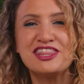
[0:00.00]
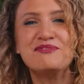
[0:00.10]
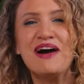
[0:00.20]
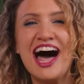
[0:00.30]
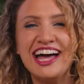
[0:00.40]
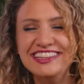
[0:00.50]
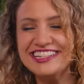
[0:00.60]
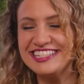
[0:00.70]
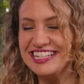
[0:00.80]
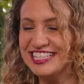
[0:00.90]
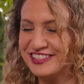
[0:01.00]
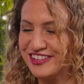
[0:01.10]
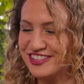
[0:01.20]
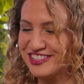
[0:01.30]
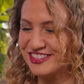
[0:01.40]
the behind the scenes
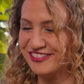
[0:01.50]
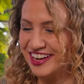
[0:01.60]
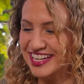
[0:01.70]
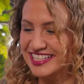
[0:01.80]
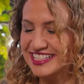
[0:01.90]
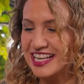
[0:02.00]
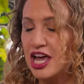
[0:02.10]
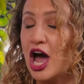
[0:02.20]
version was